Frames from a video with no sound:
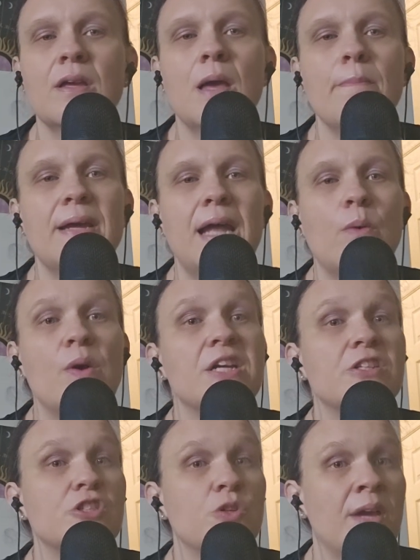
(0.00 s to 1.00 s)
But I
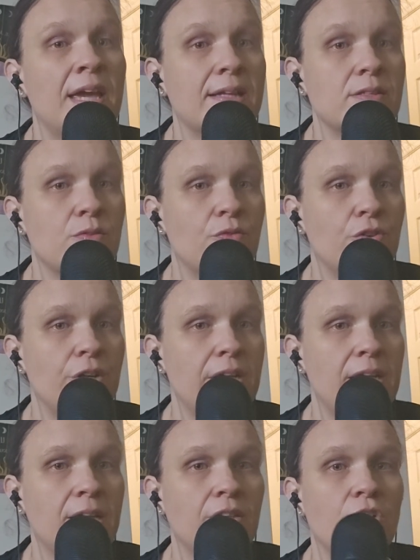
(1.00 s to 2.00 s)
wanted to do
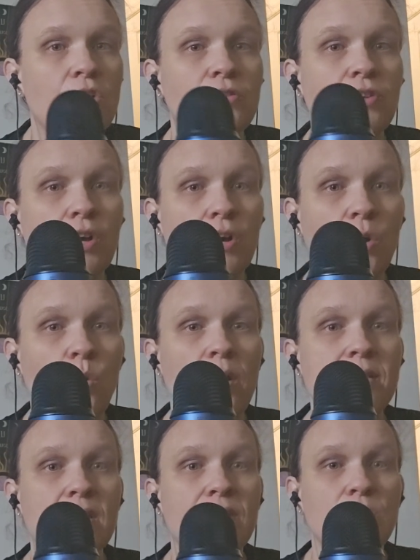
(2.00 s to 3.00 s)
hands-free, and y'all know,
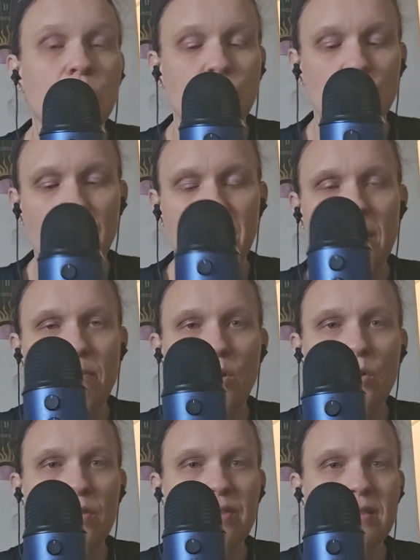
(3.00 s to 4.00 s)
as I've told you, that I
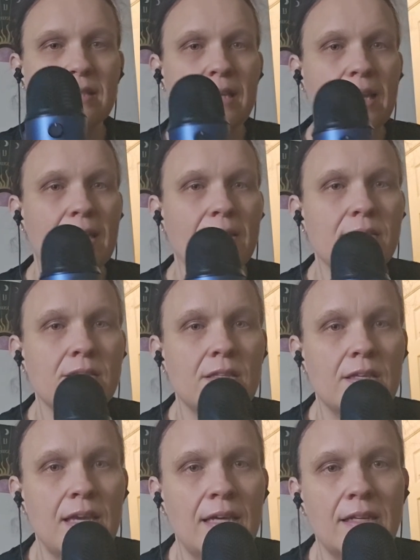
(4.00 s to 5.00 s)
broke the stand to
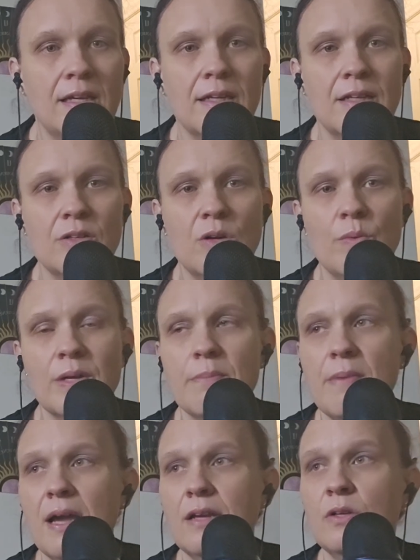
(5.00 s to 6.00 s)
the Yeti, and I don't want to
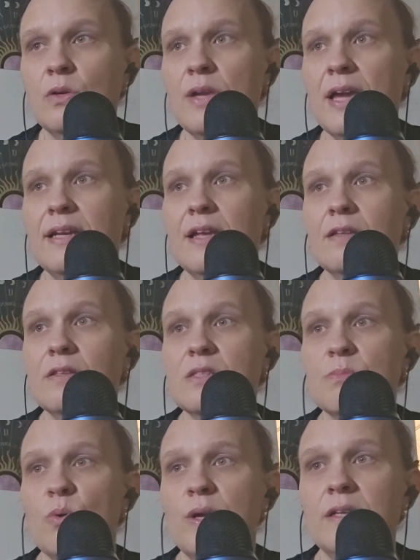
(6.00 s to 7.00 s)
buy a new Yeti at this
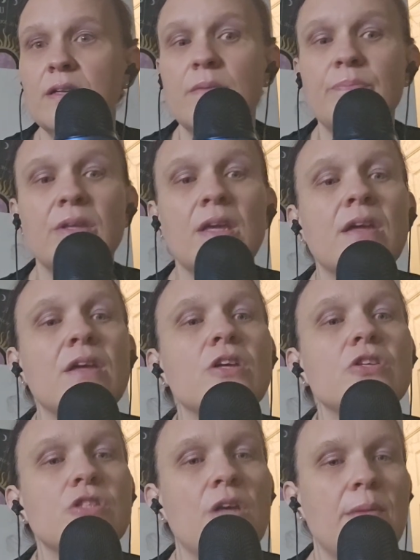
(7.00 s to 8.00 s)
point.
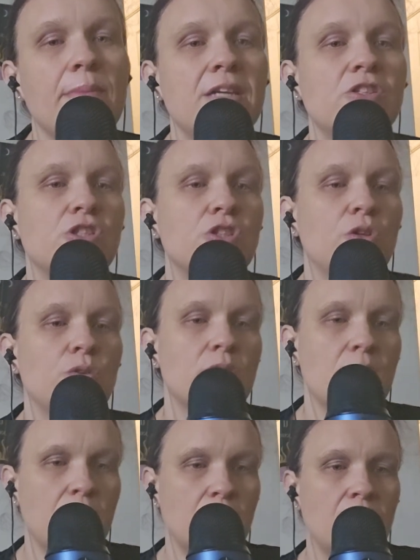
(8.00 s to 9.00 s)
So I might just use
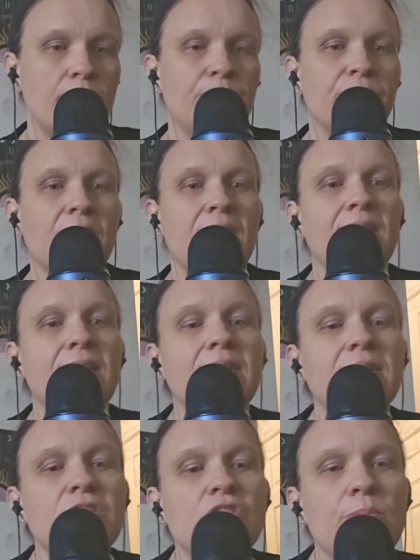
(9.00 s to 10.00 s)

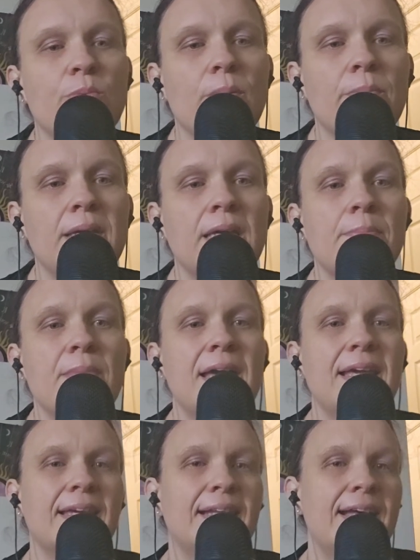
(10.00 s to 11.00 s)
the cheaper pink
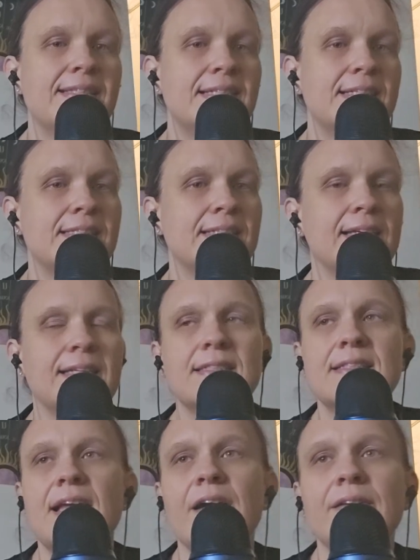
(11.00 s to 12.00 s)
mic. It has a distinct
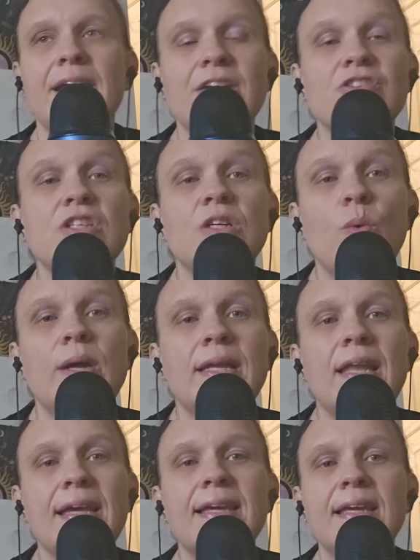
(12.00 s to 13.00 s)
sound. I actually quite
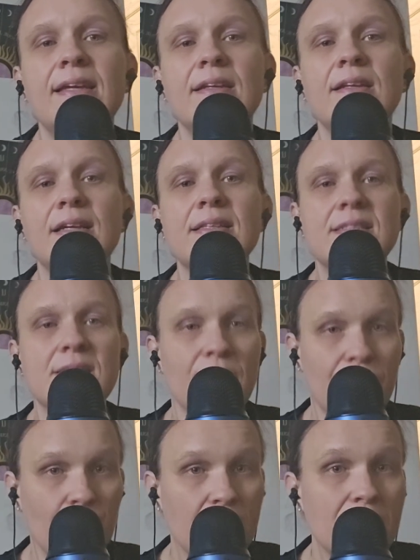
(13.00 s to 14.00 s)
like it. It's
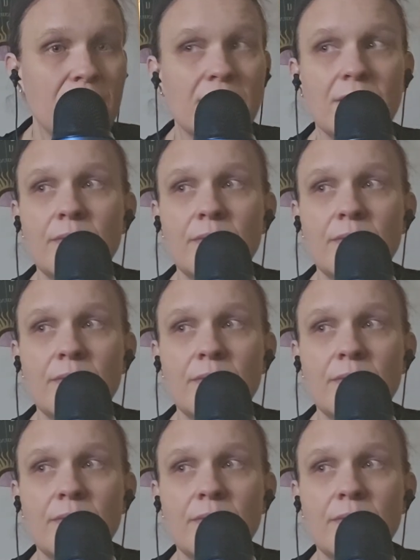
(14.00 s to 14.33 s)
different.